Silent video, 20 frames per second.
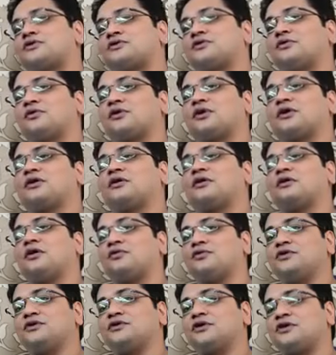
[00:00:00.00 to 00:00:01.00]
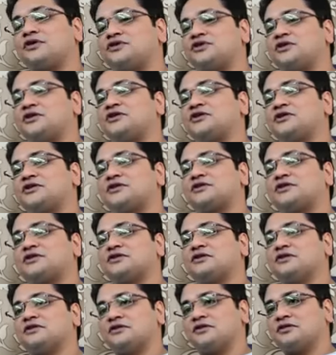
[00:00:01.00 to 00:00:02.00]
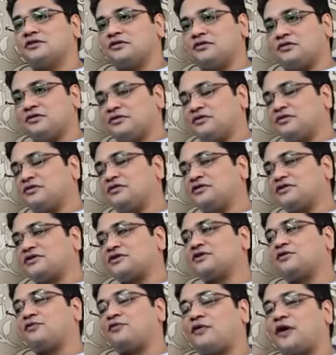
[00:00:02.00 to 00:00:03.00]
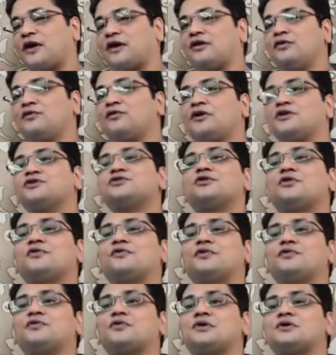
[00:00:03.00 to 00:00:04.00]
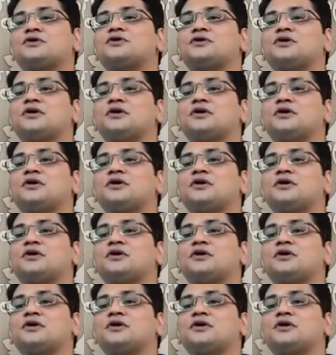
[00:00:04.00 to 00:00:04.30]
Okay, now these are the changes, this is the final version of the watch.